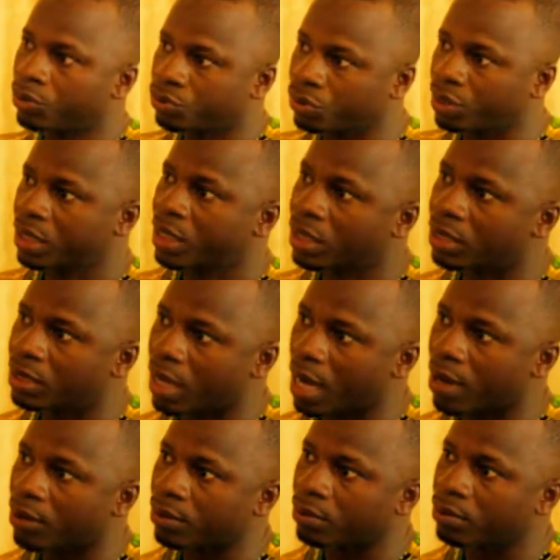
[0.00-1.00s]
trickle
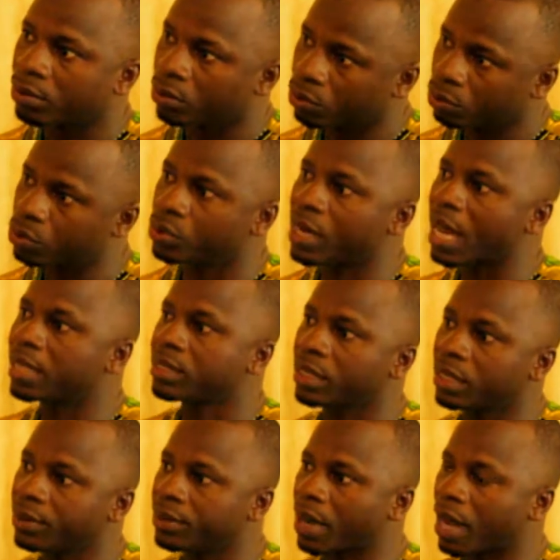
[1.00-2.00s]
down to
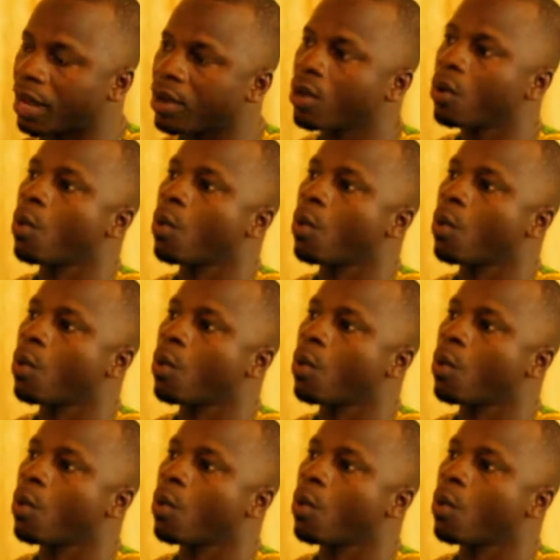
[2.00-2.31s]
Nigeria,